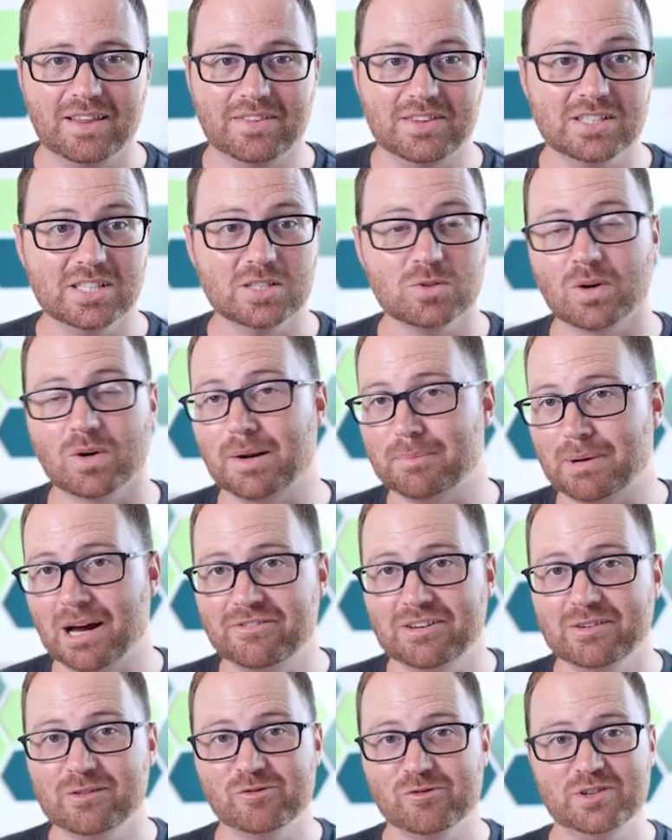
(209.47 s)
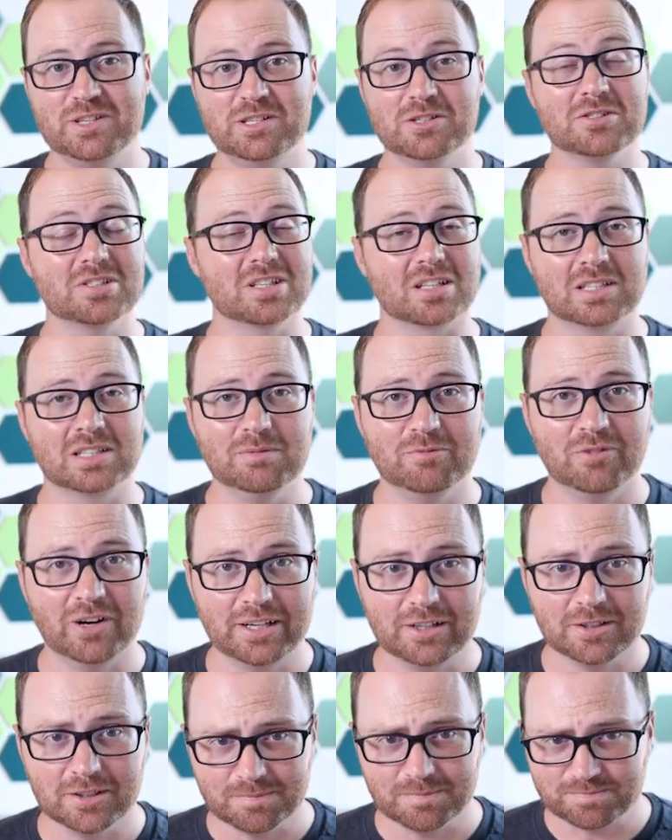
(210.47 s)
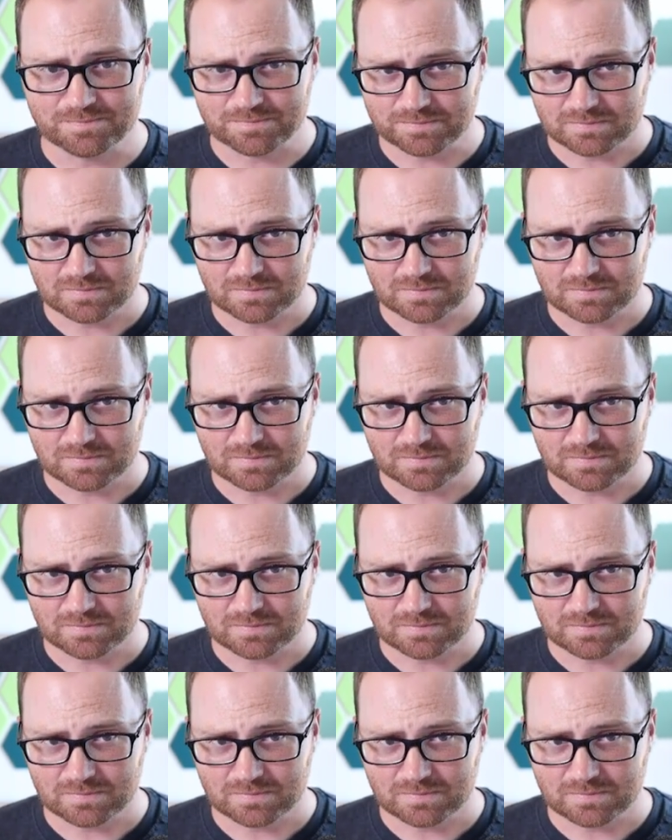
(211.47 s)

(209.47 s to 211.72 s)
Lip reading: This is one of my favorite features, the clip finder.